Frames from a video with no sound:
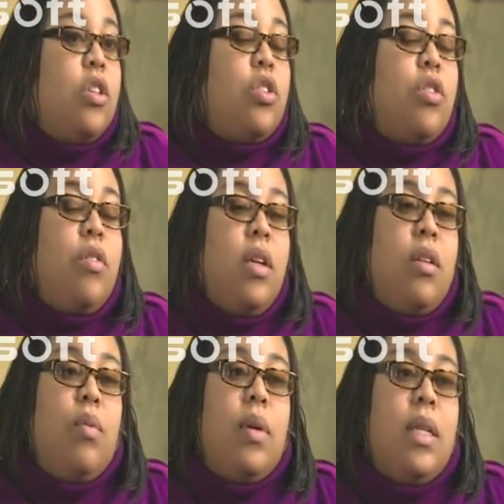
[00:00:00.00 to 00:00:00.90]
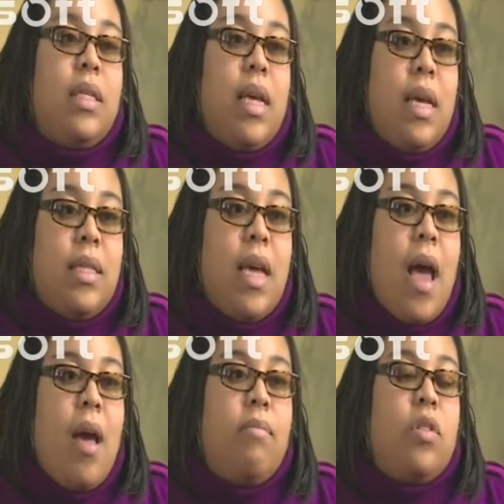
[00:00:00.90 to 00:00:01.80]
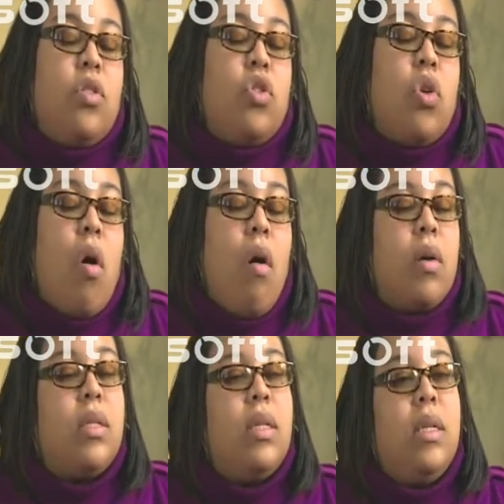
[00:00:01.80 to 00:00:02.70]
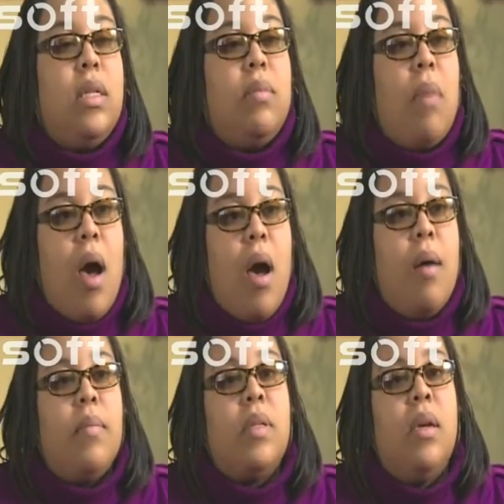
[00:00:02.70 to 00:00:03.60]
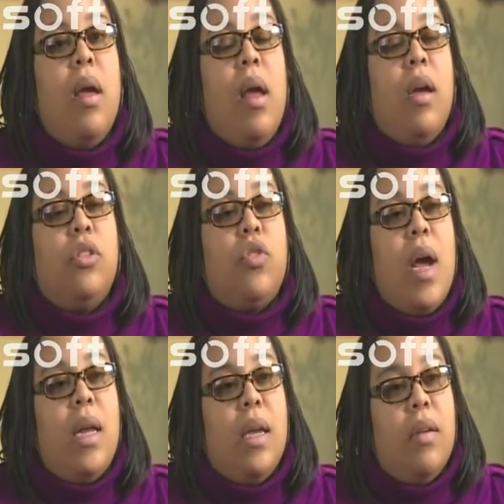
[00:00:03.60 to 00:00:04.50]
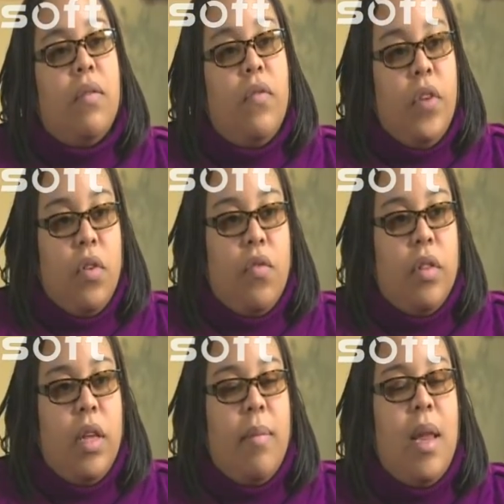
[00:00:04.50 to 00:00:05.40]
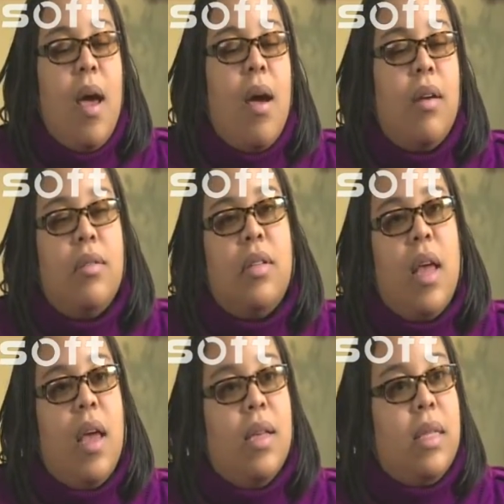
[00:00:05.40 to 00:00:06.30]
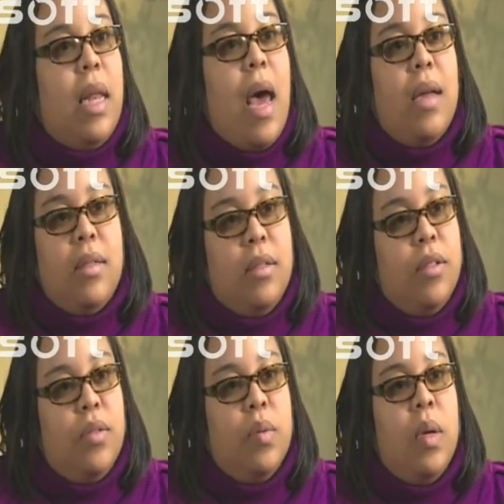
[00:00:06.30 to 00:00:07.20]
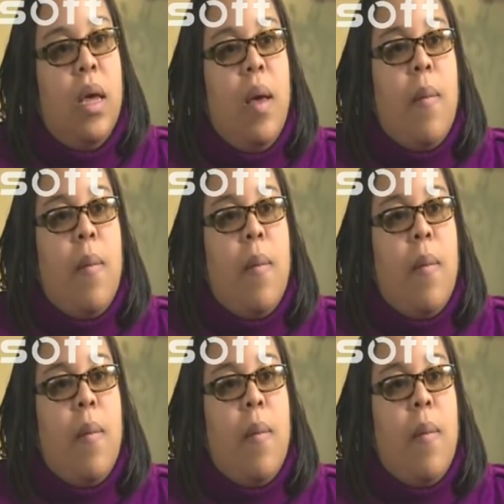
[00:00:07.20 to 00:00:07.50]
So you need to really take time to talk to these moms and try to get a feel for them. And I understand it's a lot to do,